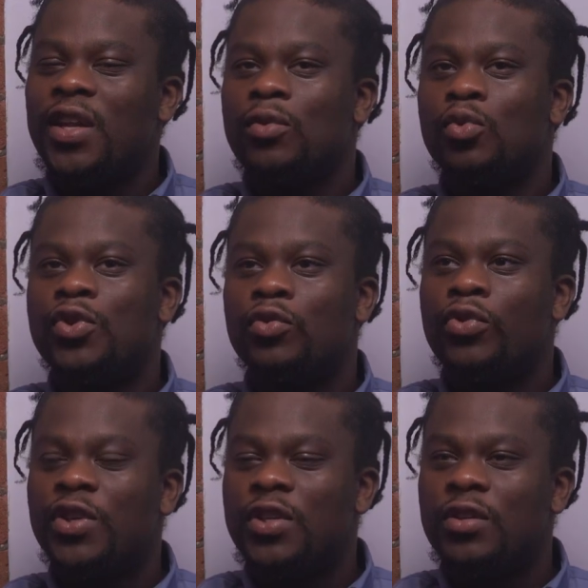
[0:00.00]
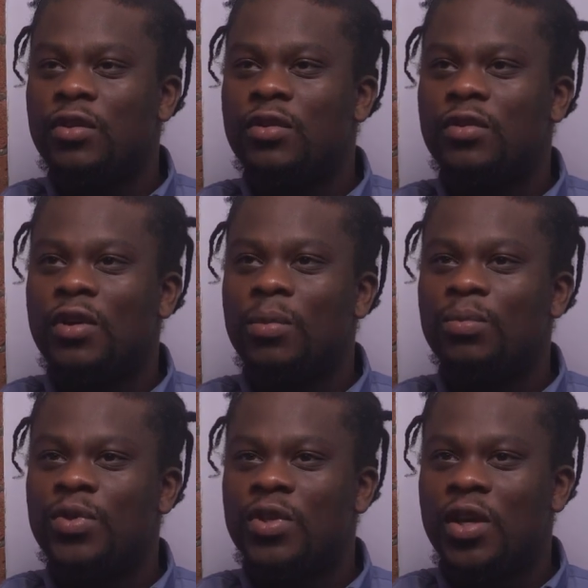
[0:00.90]
and it was a recent
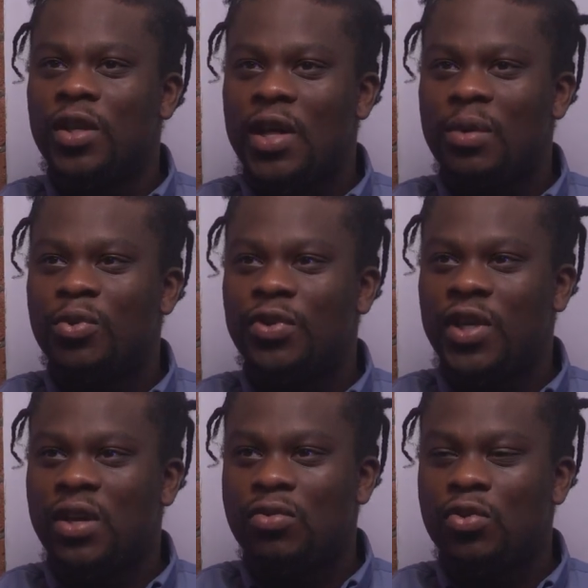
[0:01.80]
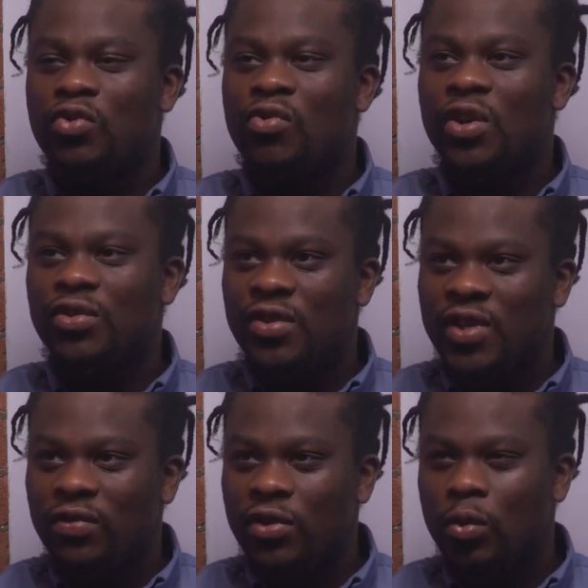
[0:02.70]
study that put together those
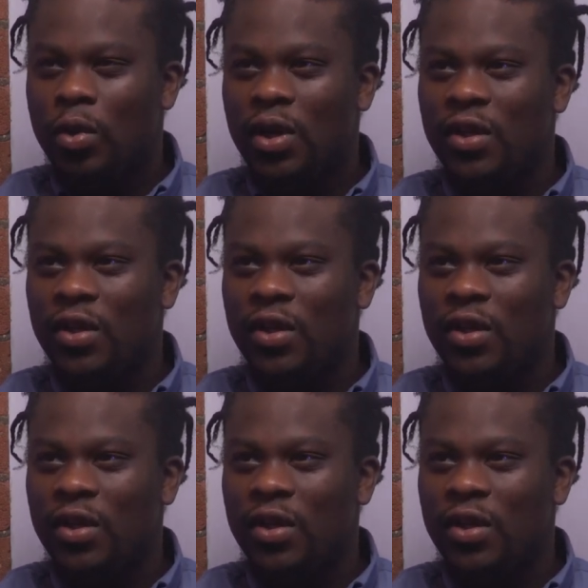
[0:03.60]
371.